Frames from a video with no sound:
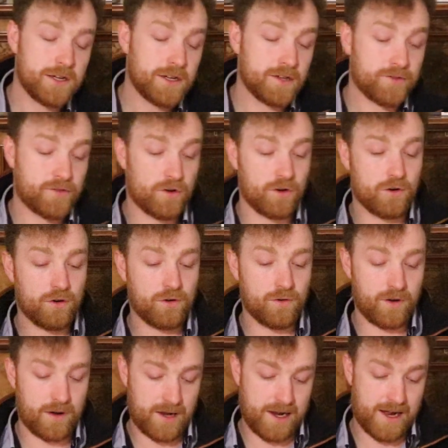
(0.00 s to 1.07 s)

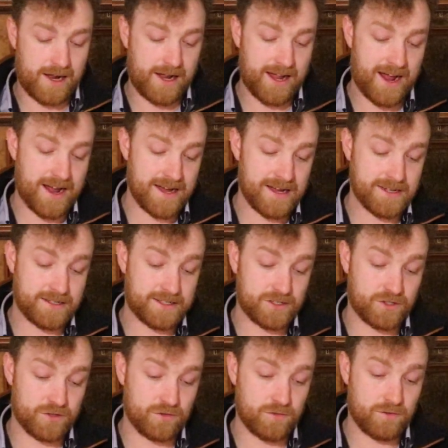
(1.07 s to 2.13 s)
So I had to
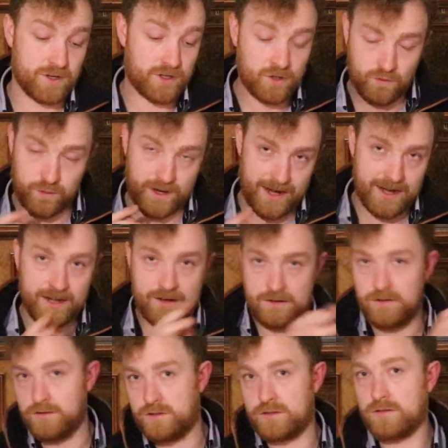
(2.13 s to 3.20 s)
do what any
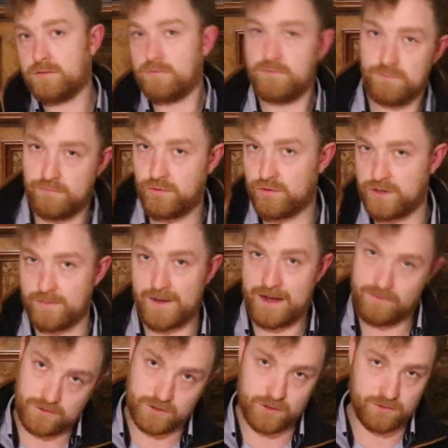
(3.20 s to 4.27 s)
good boating
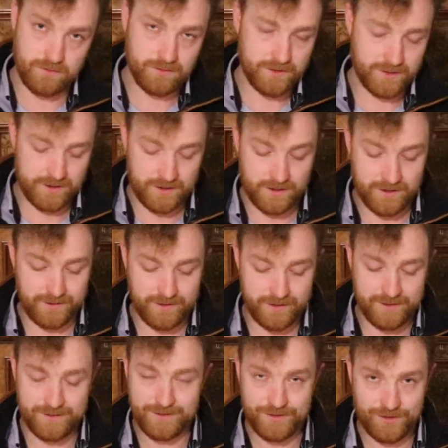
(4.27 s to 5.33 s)
man would do on
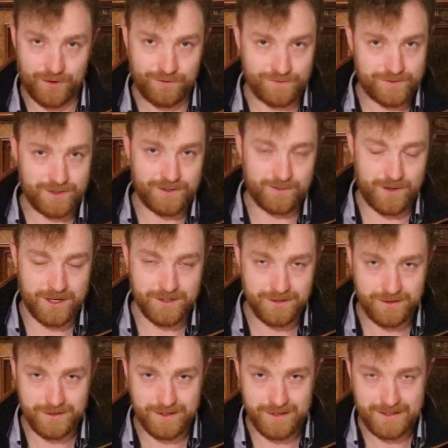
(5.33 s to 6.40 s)
a tough
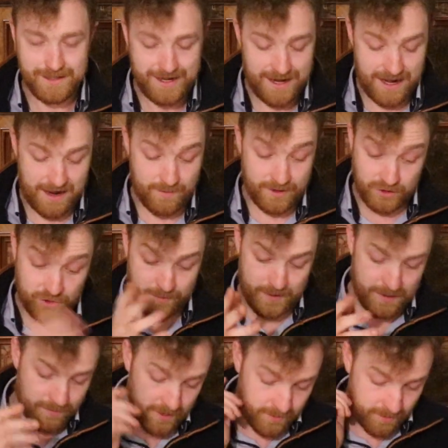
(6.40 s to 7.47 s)
situation. I did the
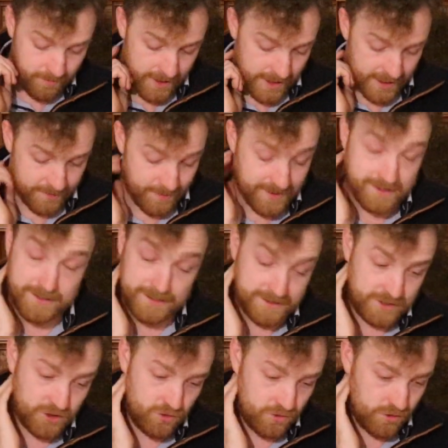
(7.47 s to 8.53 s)
bare minimum, and I spent
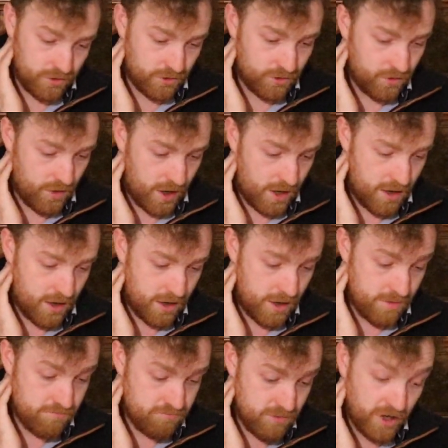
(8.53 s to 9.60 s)
€62
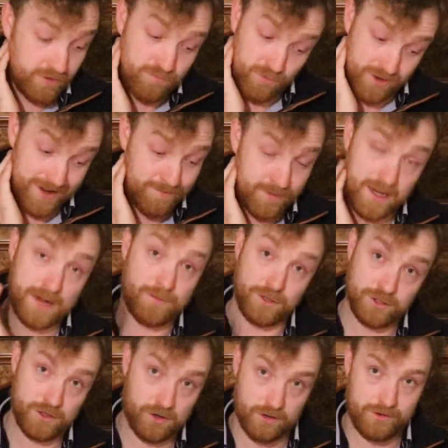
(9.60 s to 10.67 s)
on not marine ply but
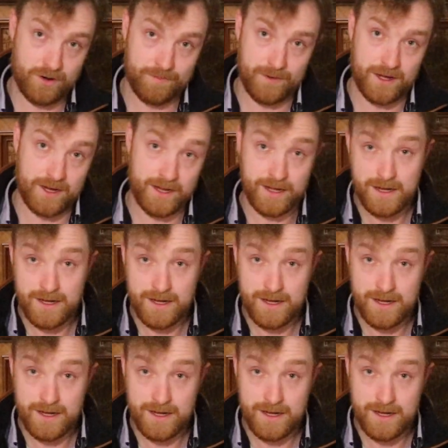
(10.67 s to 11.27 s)
just ordinary ply